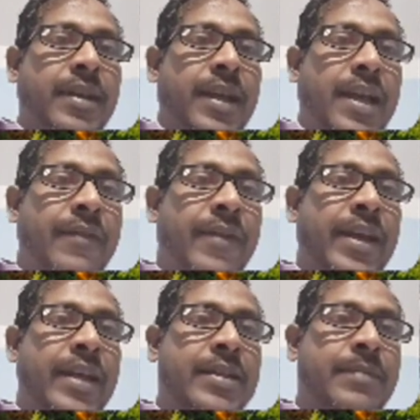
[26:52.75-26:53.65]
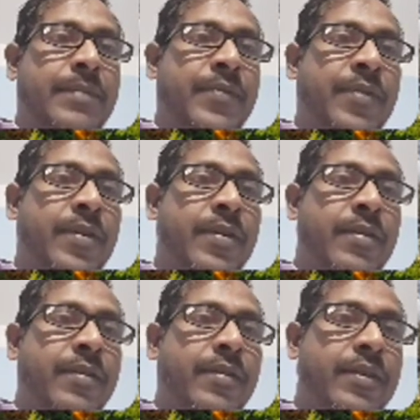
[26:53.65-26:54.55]
Everest before,
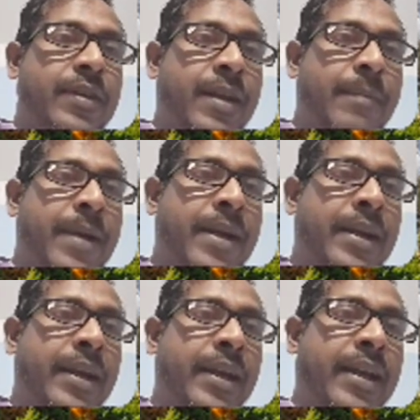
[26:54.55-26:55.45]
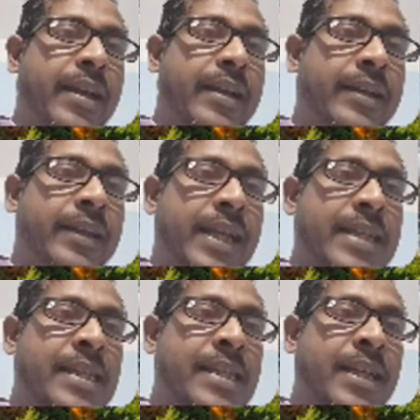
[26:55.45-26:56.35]
Nepali,
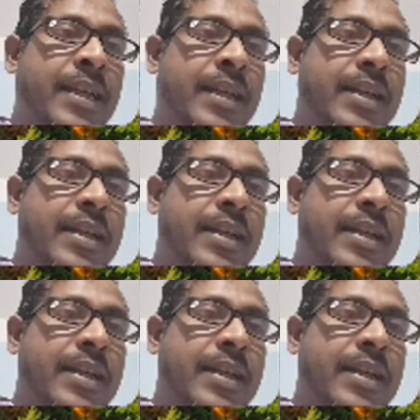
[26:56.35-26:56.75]
Tenzing